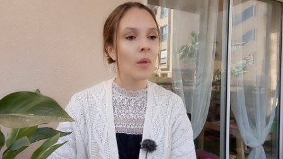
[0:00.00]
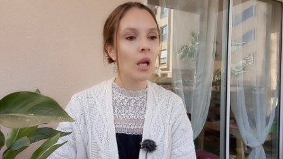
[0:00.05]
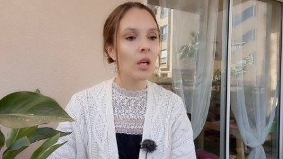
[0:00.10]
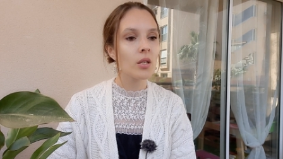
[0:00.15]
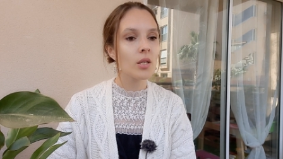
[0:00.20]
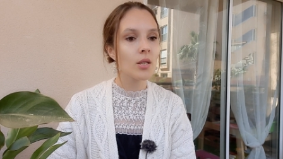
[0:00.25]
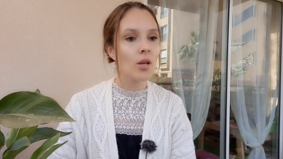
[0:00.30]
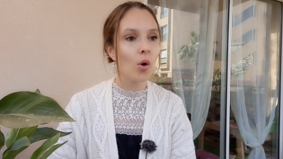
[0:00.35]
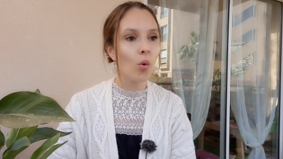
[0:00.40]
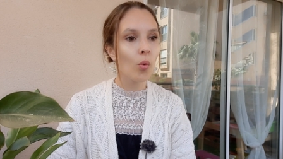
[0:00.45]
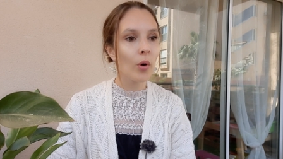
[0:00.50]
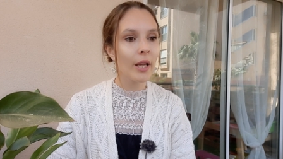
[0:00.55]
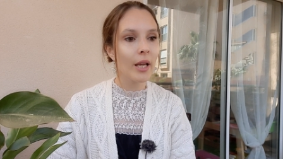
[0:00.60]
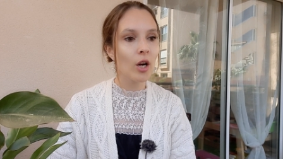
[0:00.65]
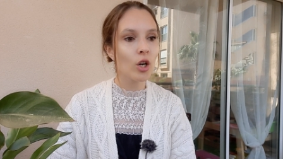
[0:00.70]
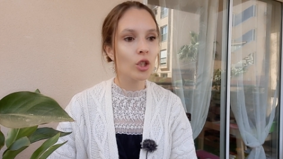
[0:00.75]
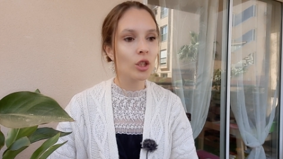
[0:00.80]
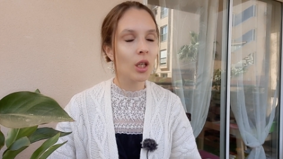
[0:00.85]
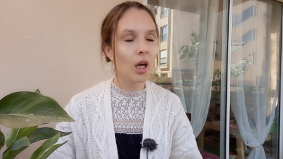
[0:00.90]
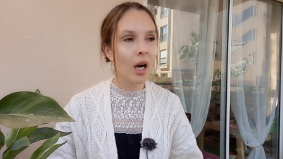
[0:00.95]
So we
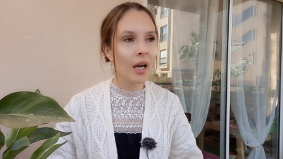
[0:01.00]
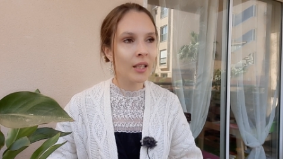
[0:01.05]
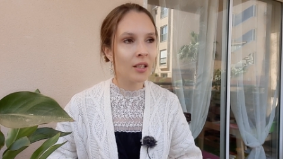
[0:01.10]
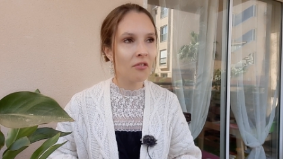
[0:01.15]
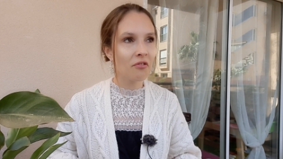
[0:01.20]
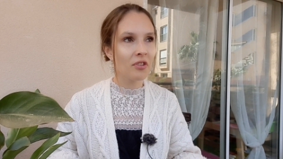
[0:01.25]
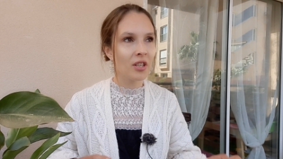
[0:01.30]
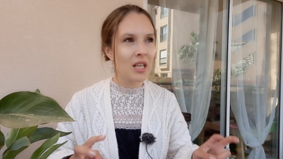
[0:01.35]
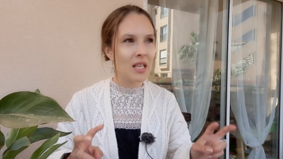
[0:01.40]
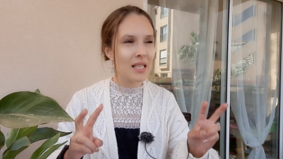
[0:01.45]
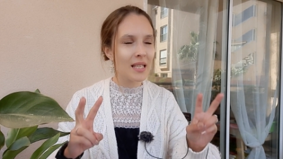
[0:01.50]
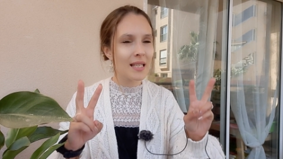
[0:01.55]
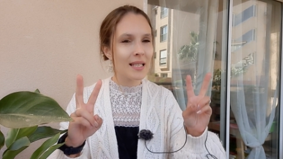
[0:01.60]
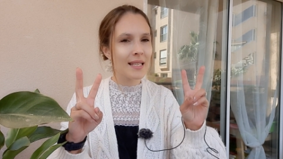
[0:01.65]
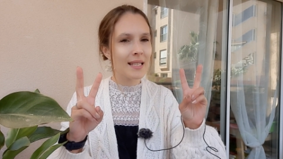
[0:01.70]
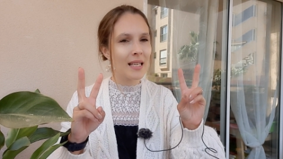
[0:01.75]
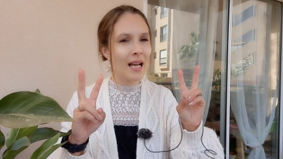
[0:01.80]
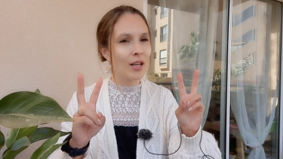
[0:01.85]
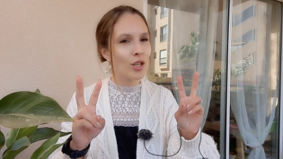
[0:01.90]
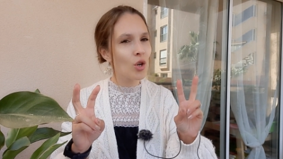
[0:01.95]
are kind of
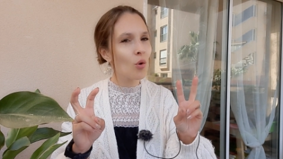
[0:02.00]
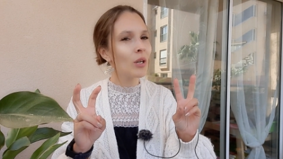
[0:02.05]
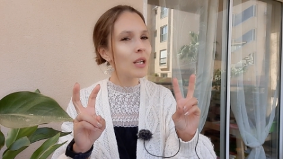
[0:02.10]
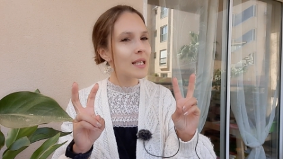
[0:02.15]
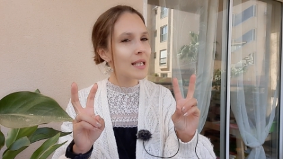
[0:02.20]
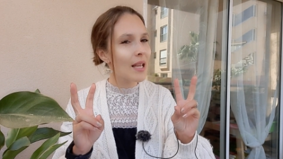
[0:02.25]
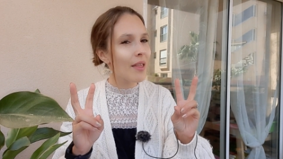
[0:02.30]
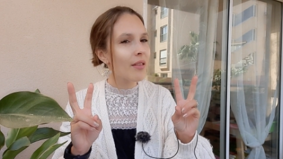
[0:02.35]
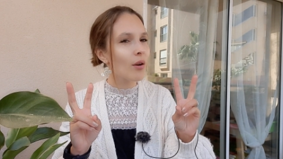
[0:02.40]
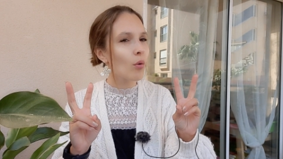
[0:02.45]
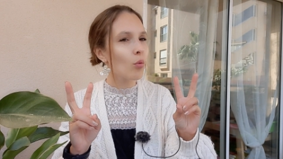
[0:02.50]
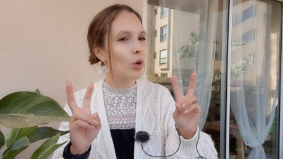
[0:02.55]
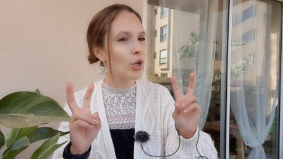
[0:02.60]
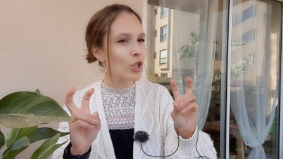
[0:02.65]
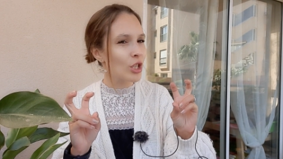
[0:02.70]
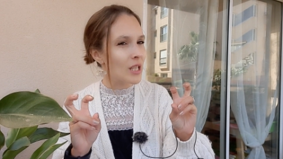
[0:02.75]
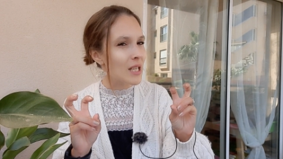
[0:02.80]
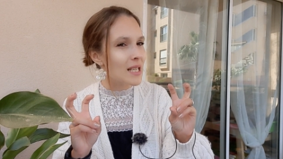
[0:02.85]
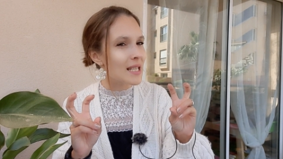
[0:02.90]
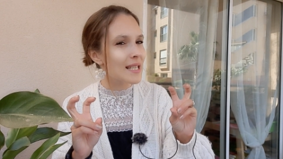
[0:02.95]
I don't want to say that we're
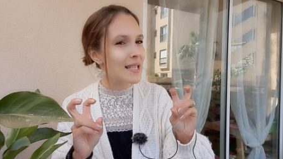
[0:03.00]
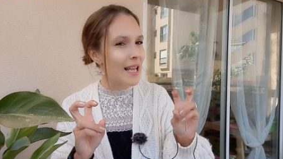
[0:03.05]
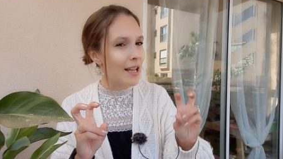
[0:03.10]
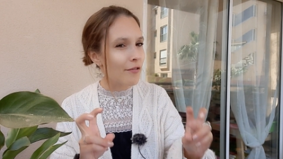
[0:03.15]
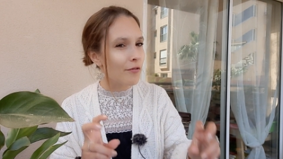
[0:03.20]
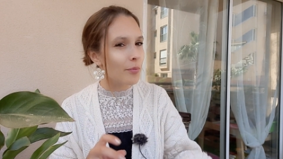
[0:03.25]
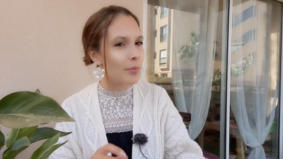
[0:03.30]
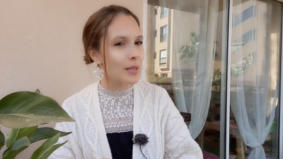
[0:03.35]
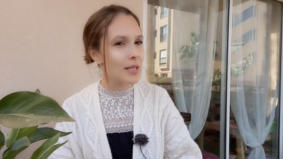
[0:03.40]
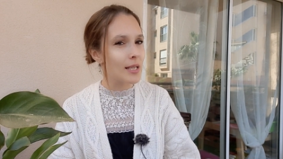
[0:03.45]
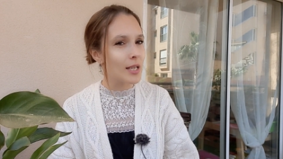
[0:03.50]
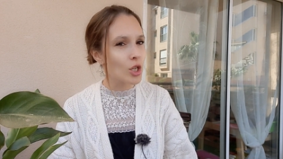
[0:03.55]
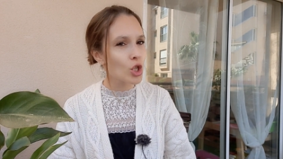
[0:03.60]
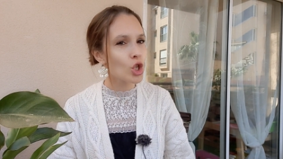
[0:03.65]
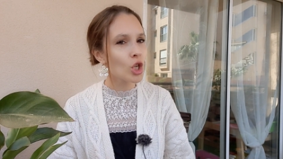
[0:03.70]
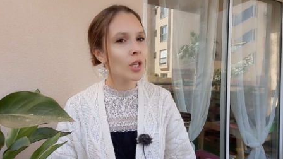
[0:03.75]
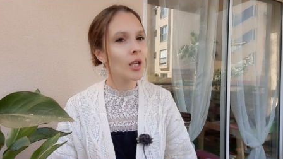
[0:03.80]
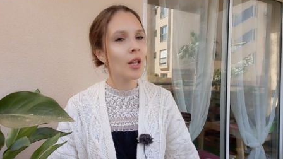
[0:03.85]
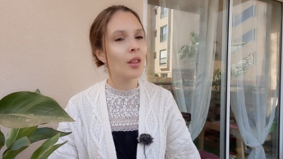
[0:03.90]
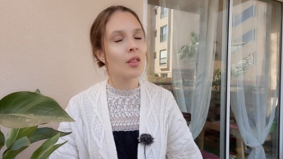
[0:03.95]
in a safe
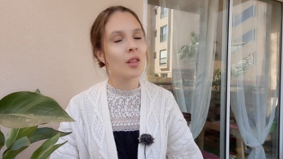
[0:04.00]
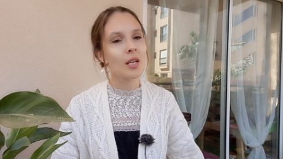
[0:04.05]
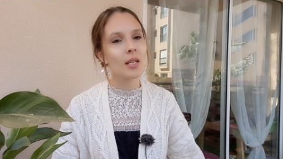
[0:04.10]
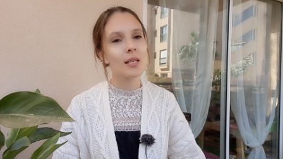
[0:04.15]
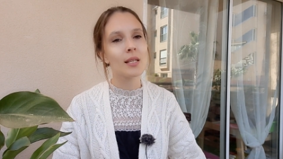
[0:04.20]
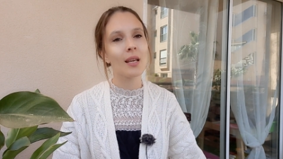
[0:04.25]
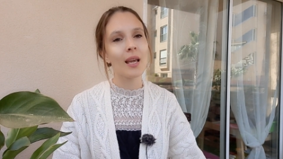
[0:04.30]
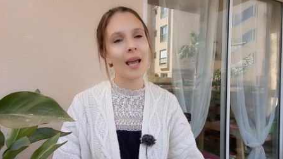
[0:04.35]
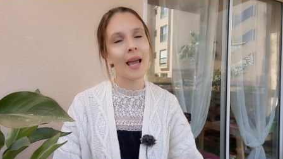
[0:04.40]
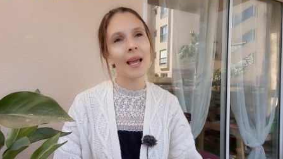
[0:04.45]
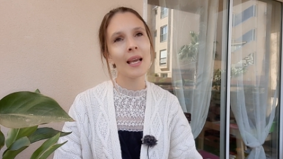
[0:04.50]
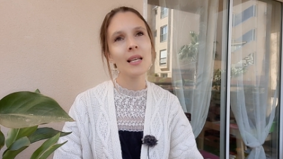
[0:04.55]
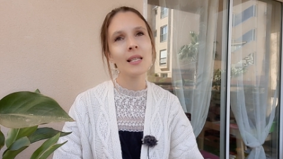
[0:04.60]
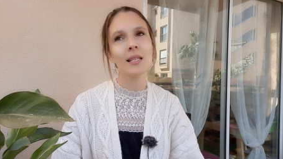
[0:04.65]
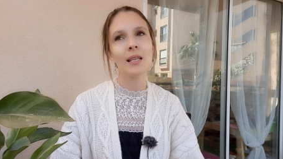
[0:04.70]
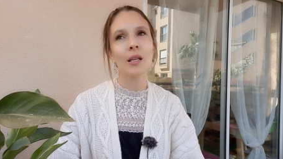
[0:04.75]
position in this case,